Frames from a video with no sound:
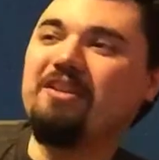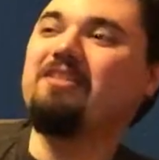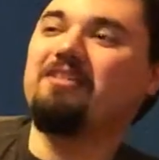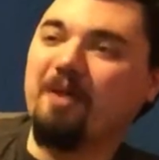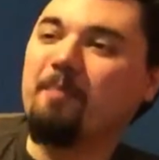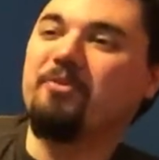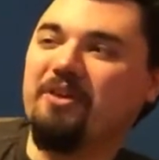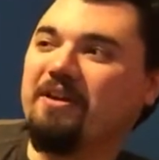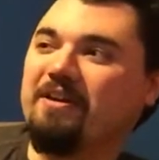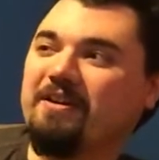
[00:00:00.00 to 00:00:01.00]
is
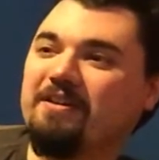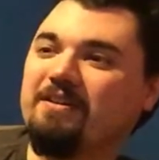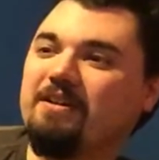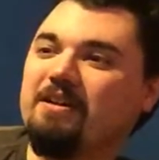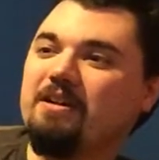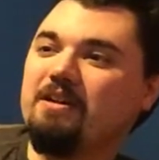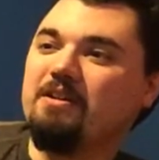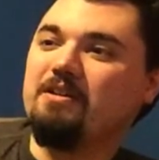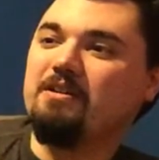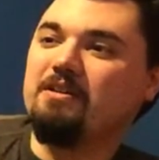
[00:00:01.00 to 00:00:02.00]
something
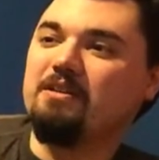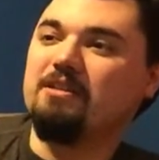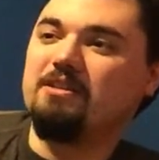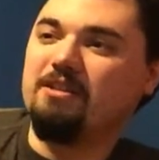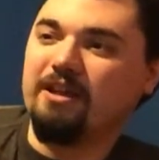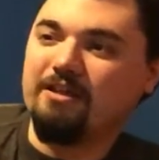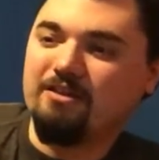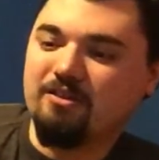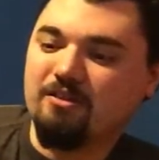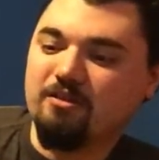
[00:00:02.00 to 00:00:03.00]

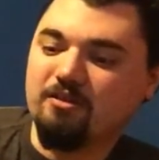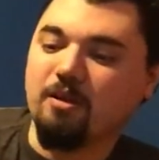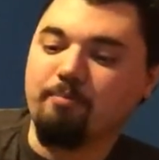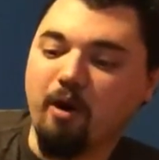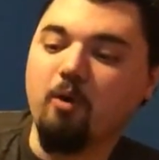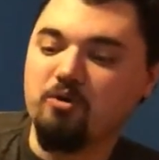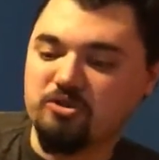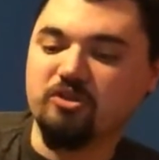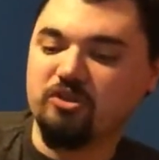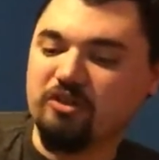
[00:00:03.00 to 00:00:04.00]
that's
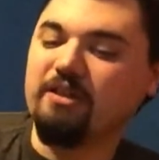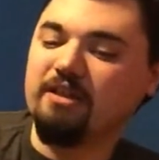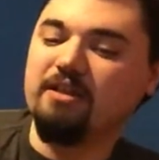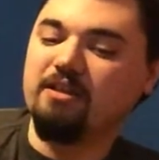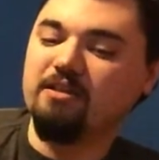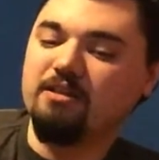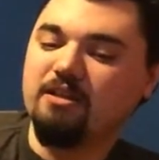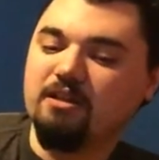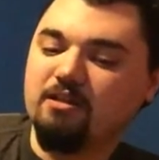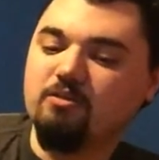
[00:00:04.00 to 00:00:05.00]
supposedly
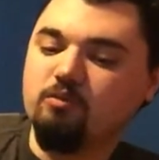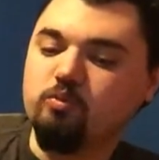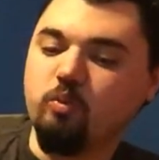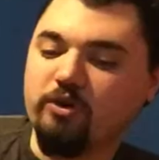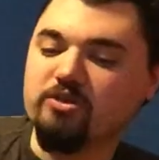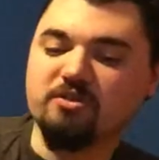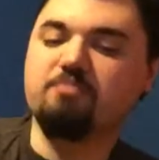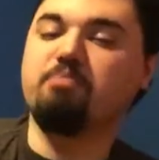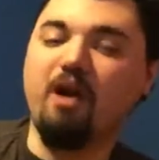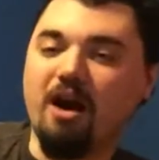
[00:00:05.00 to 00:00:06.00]

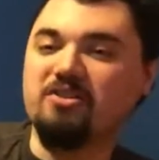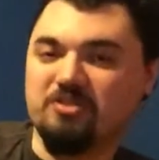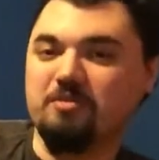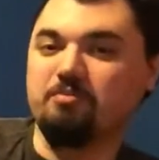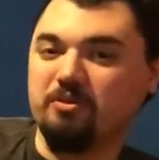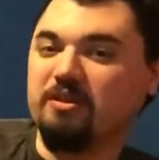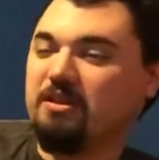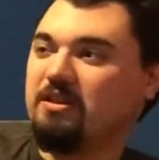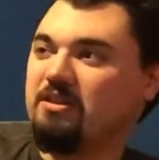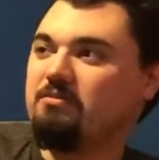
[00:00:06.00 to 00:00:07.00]
was
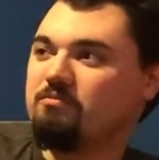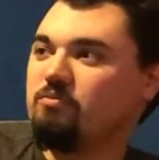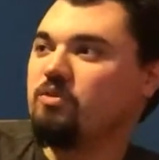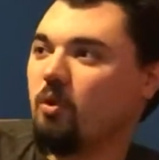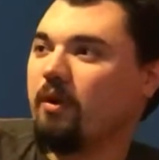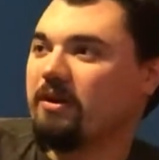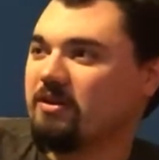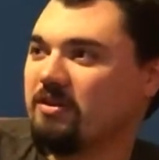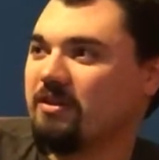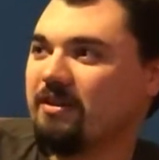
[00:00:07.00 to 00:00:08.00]
possibly going, going
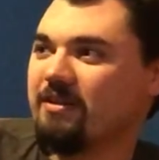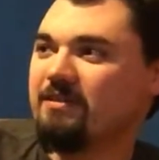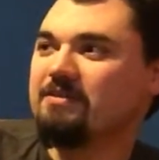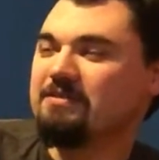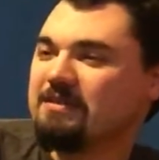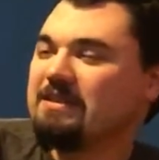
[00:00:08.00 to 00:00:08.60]
to, happen. happen